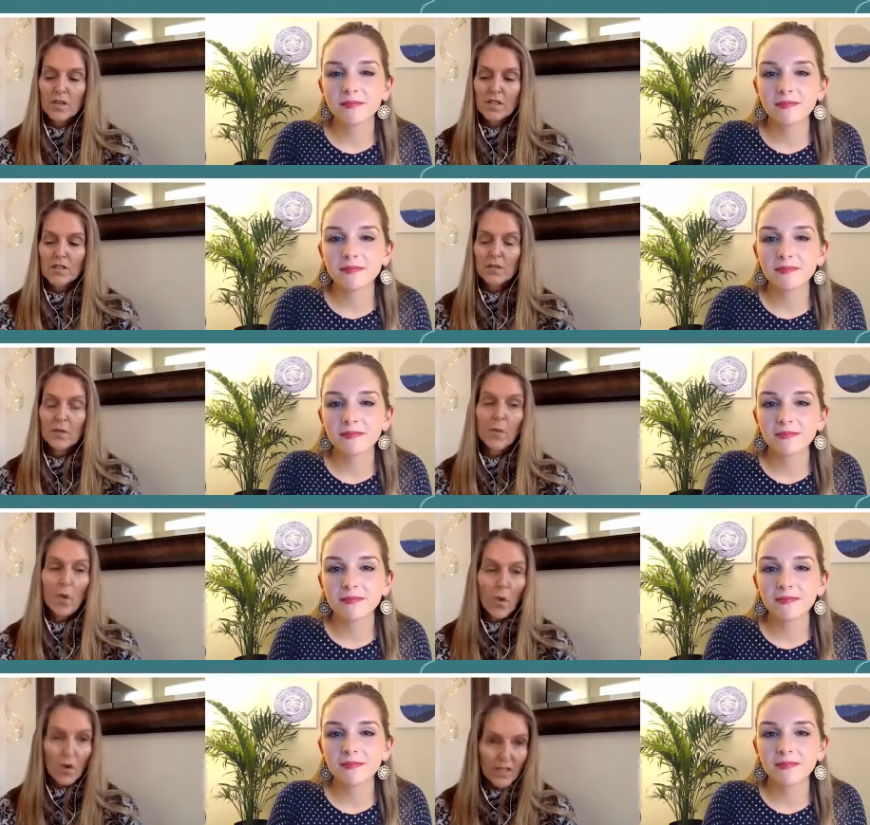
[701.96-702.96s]
Speaker 1: that the
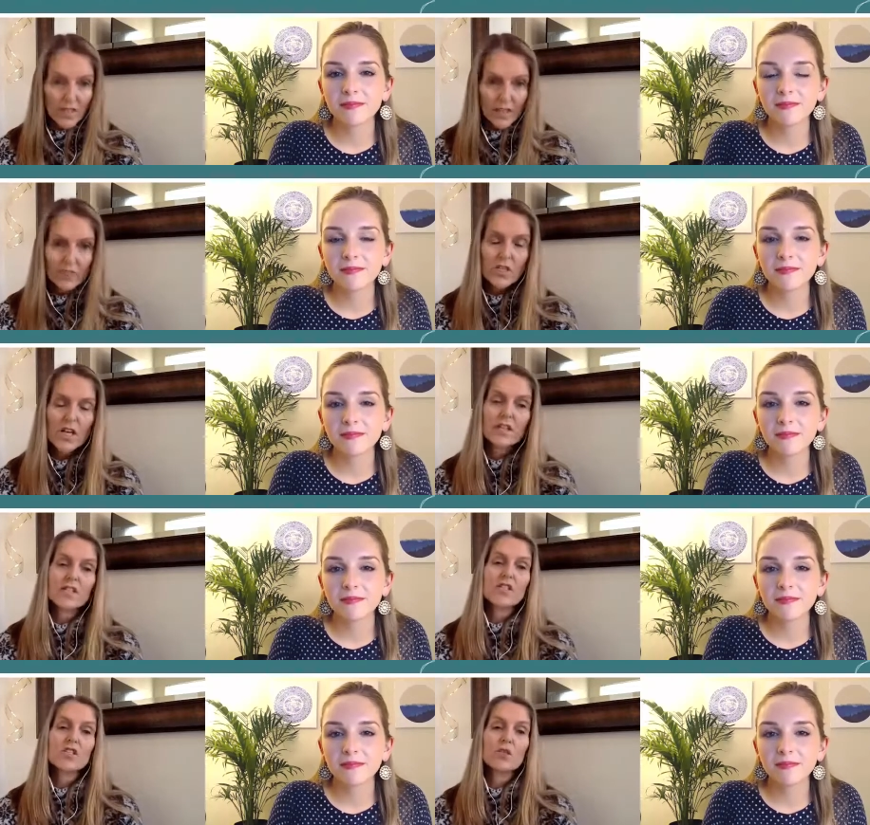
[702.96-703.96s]
reporting of child
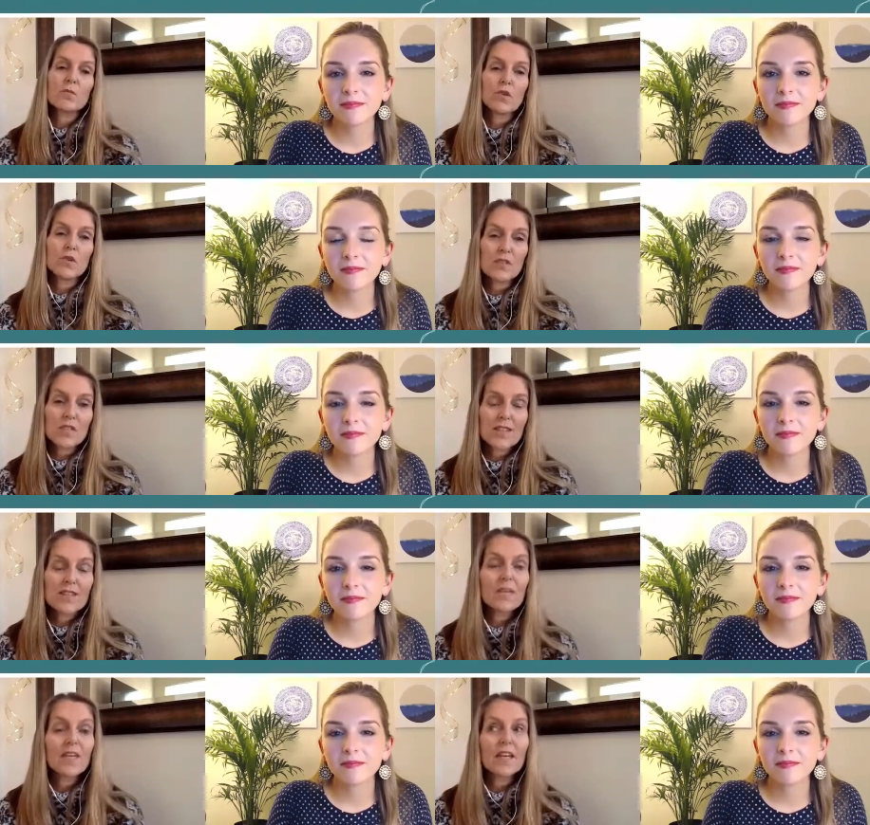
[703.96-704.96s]
sexual abuse in
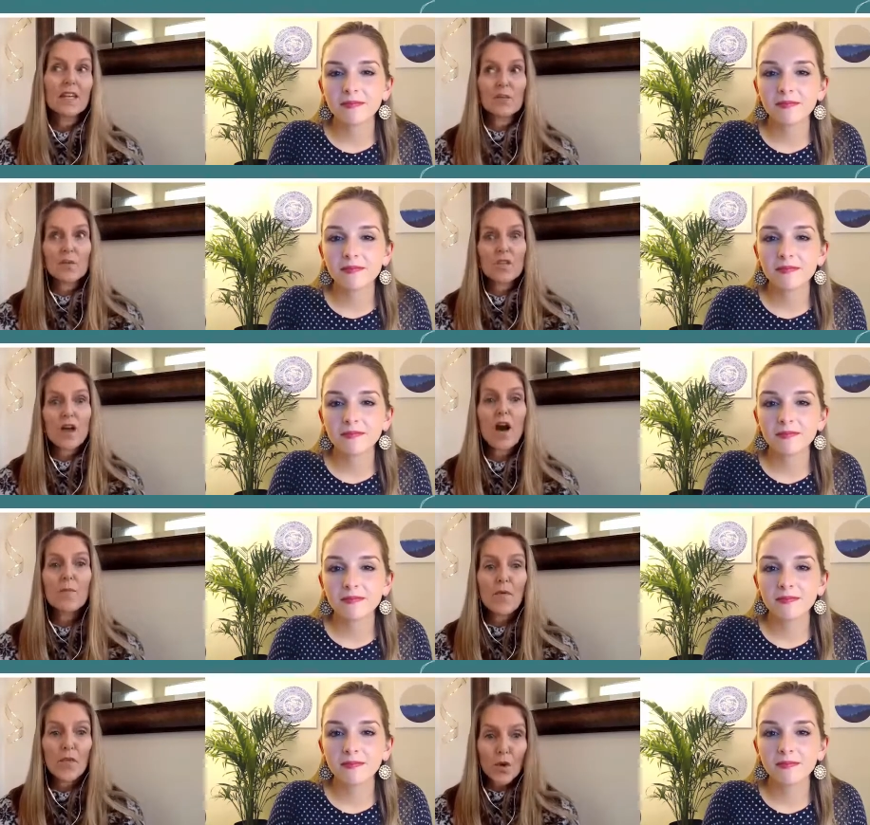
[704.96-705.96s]
the beginning was
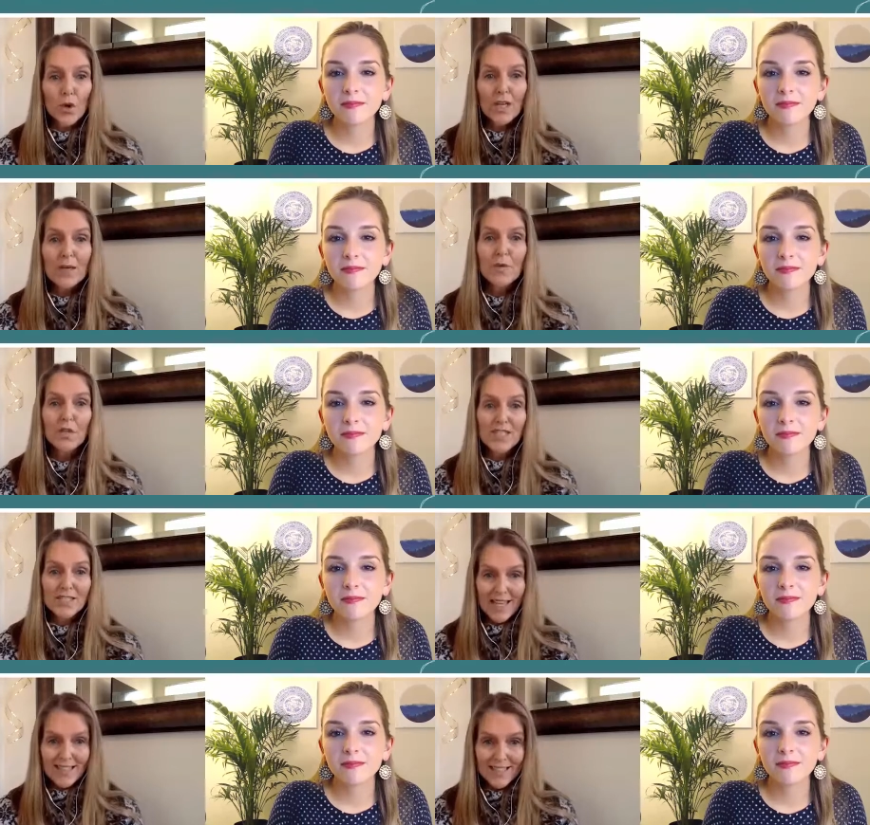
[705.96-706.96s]
up 30%.
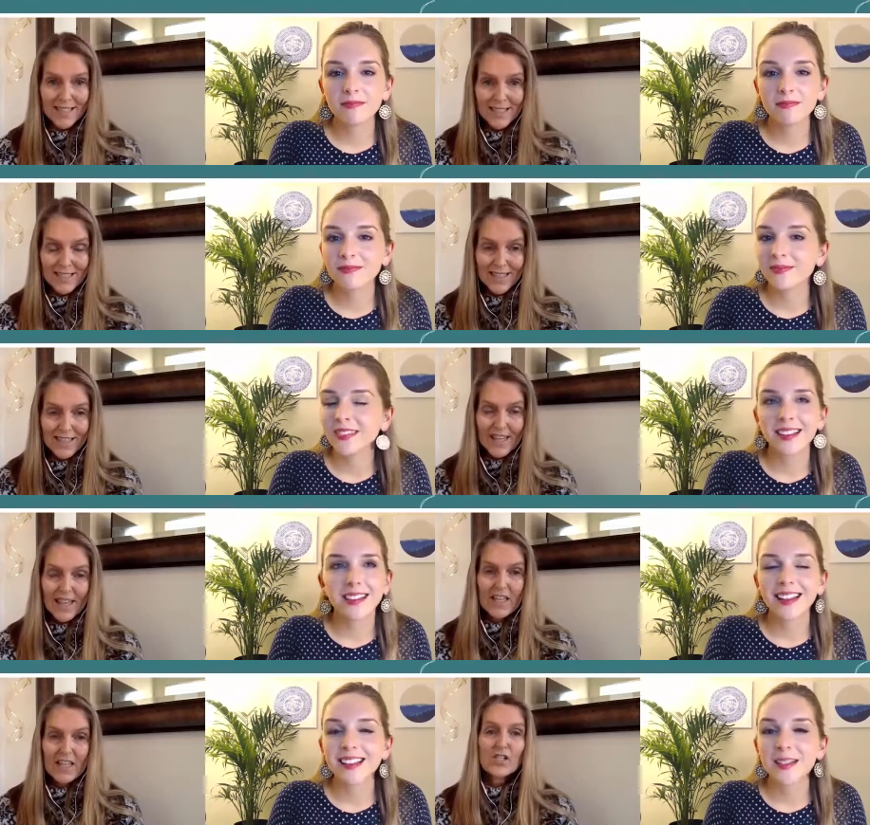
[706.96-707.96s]

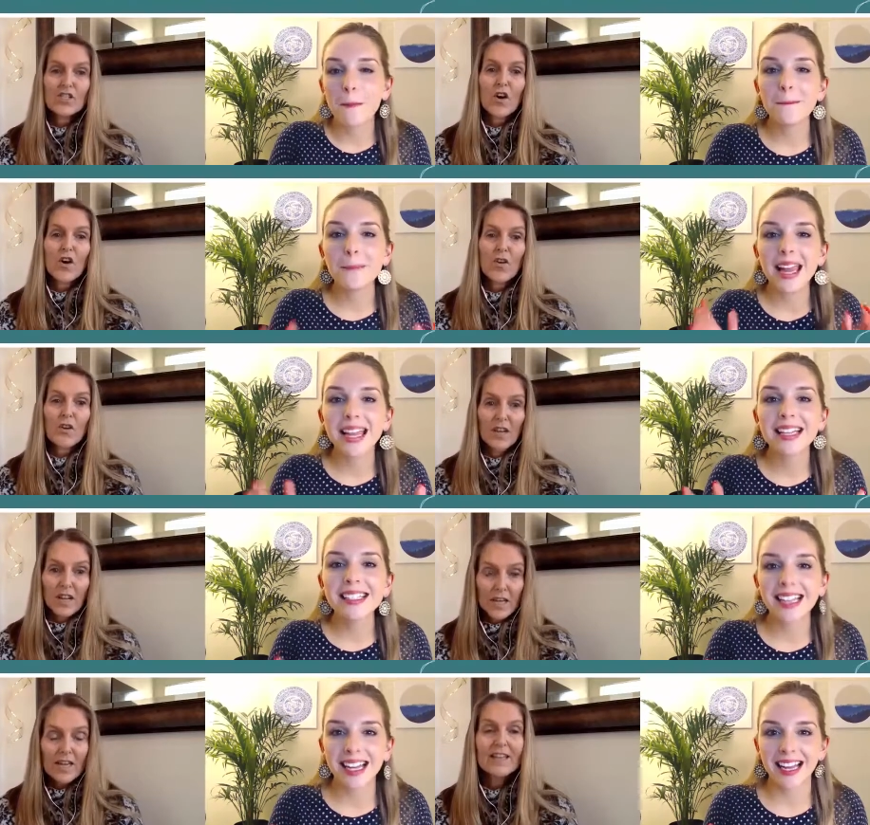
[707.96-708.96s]
Speaker 2: That's
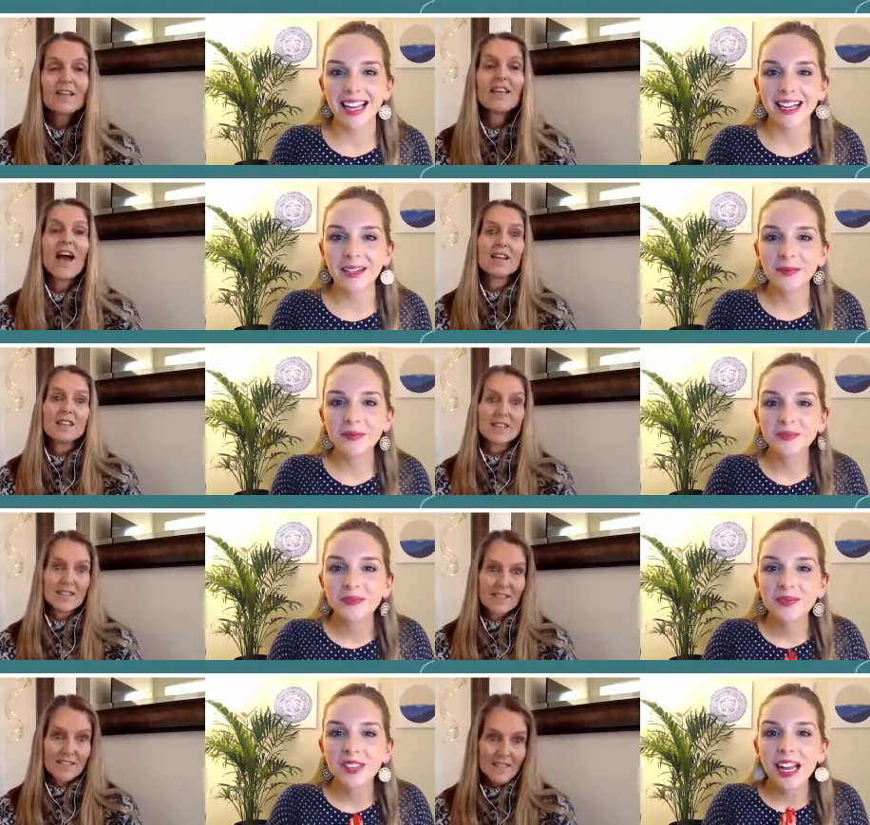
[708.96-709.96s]
amazing. Yes.
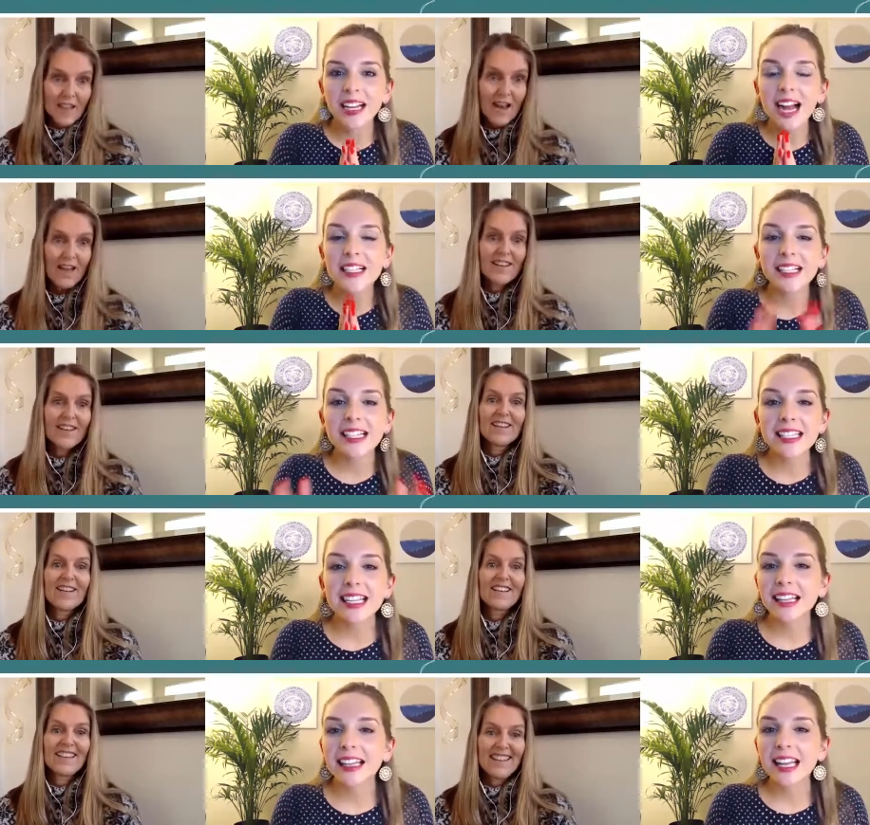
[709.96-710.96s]
And yeah. guys
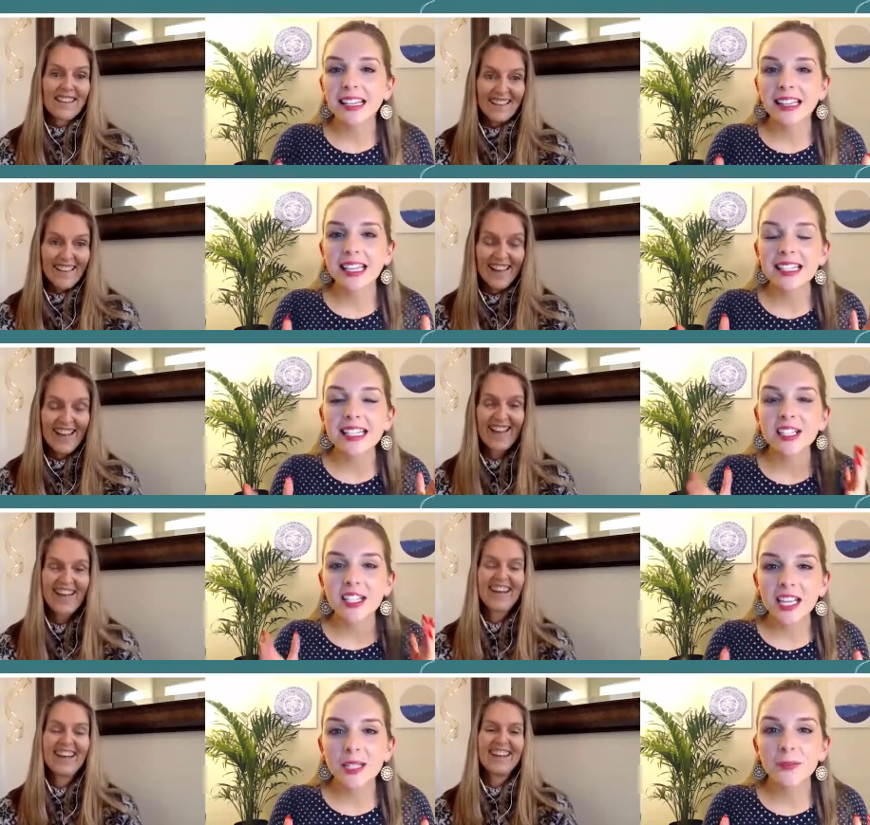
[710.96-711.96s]
listening, like this yeah. is
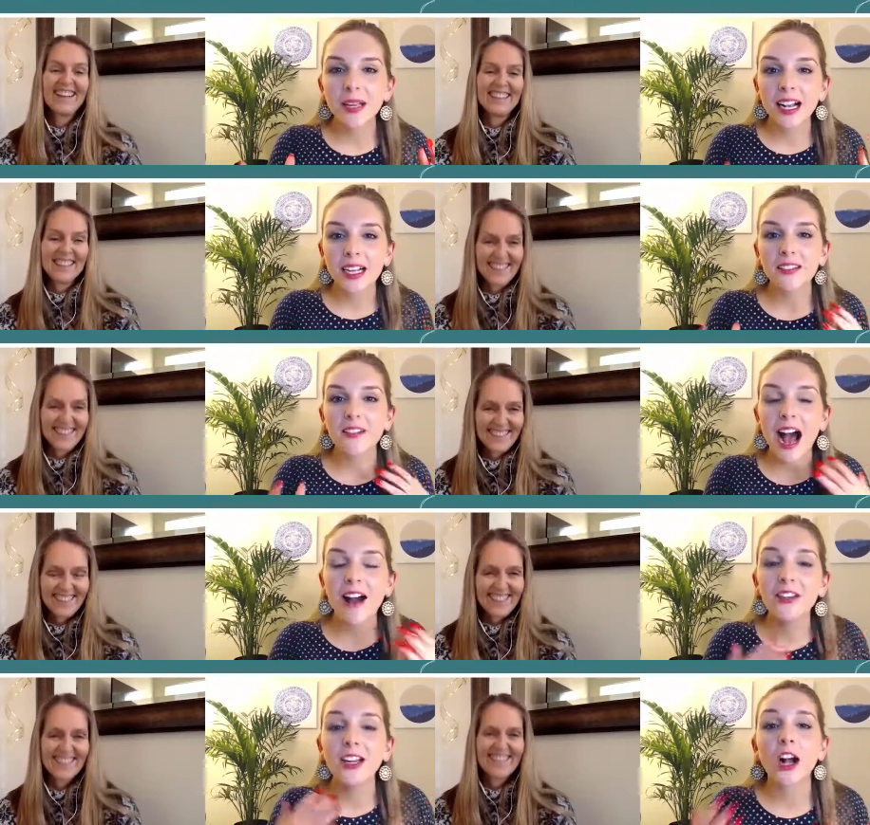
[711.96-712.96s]
just because of having a